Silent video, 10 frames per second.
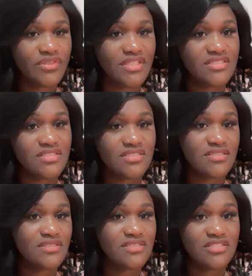
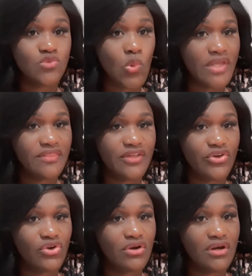This is when they
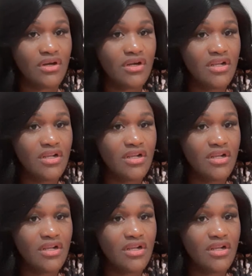are